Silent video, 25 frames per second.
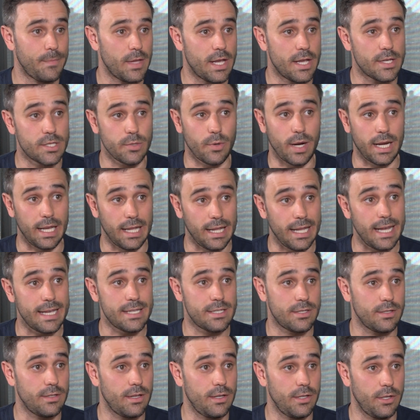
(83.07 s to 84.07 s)
So
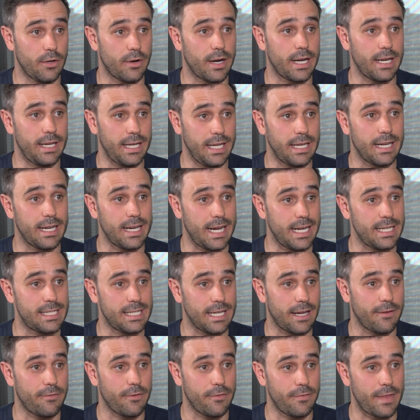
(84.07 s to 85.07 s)
unless you're in an
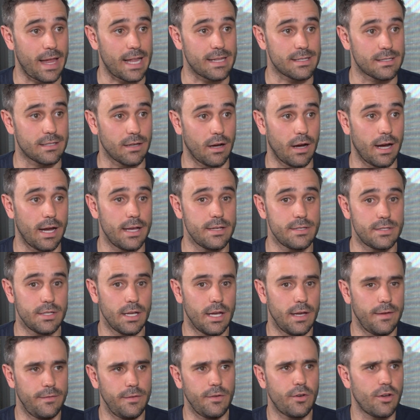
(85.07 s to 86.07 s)
ETF of that size,
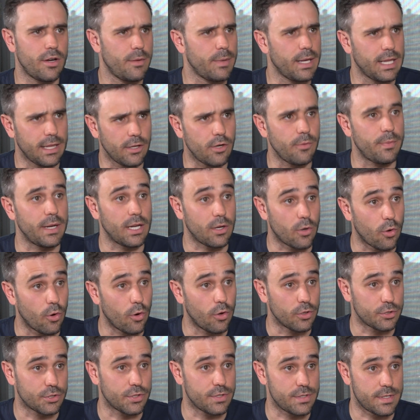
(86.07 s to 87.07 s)
you've got to be a little bit
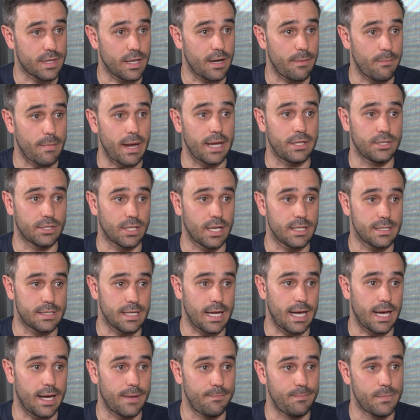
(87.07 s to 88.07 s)
cautious that it may shut
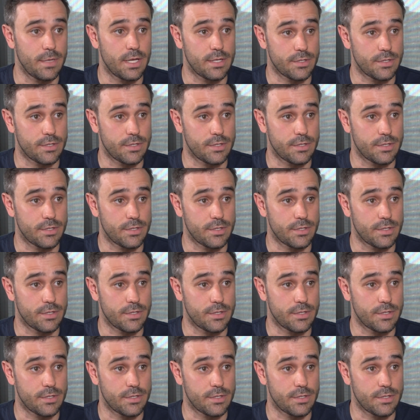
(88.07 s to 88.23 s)
down.